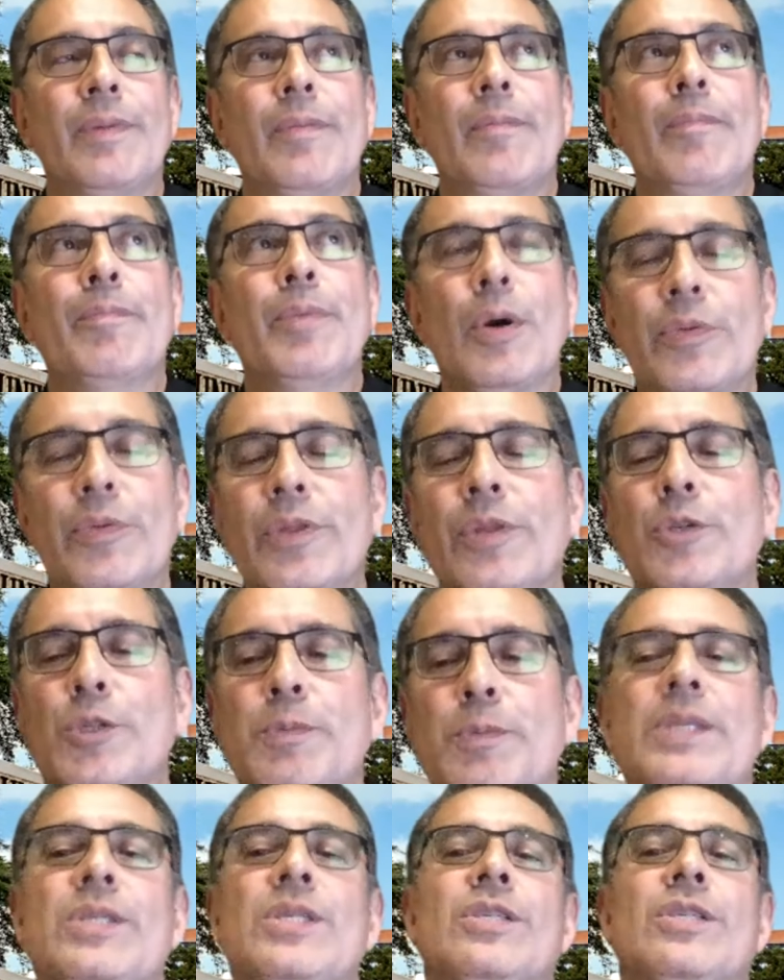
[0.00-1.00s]
both of those
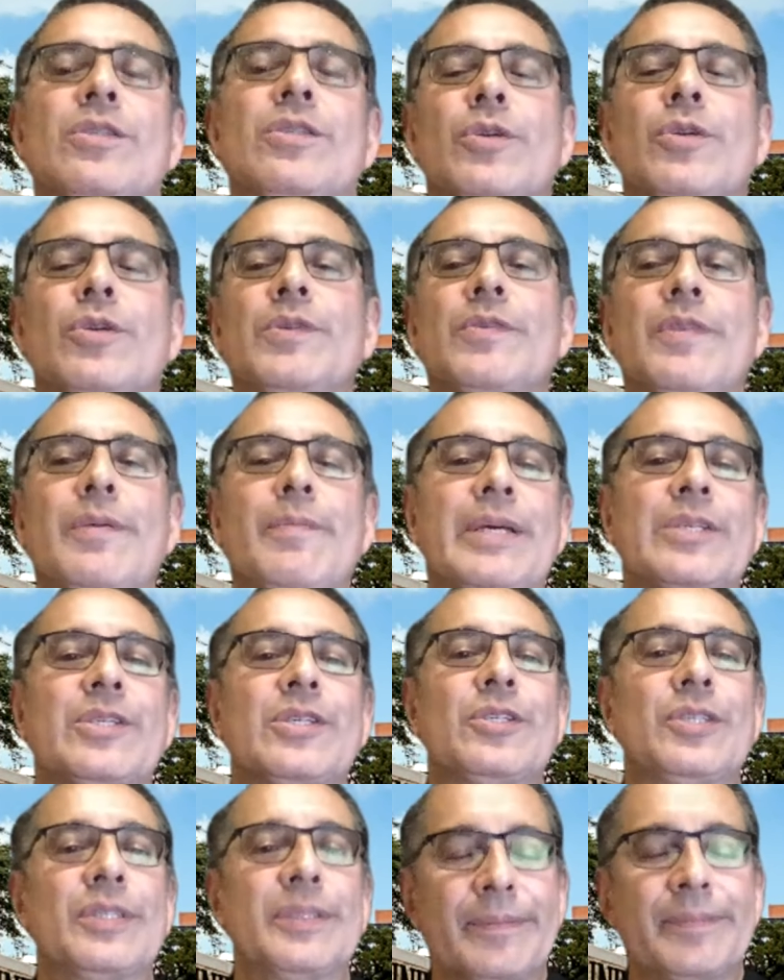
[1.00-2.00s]
pieces in terms of the
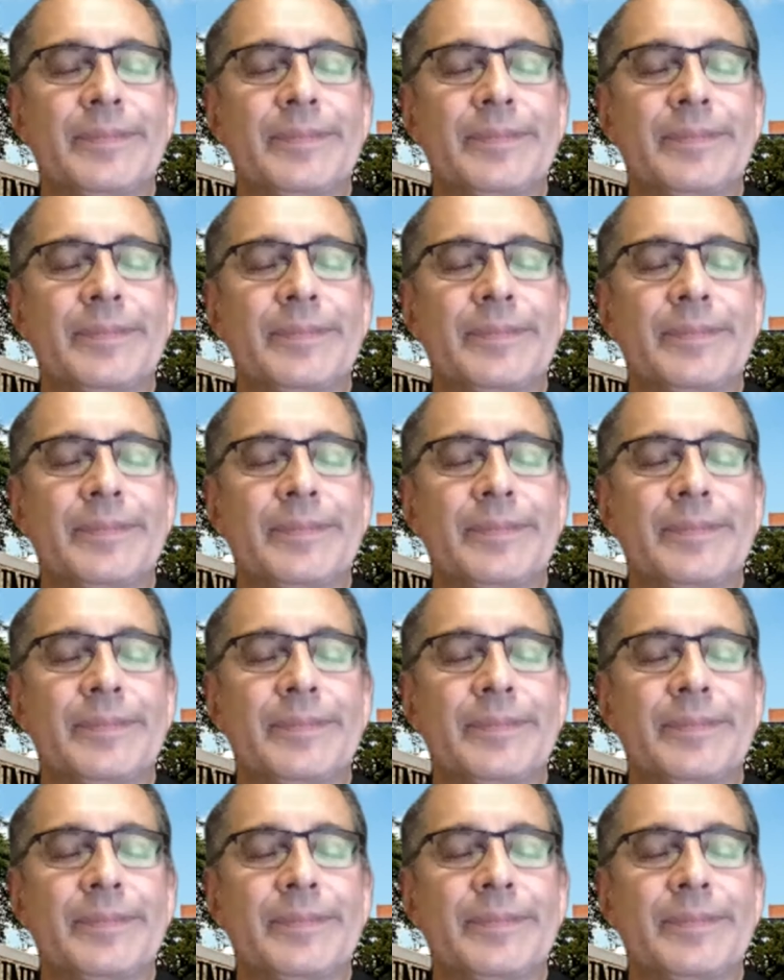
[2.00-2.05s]
messaging.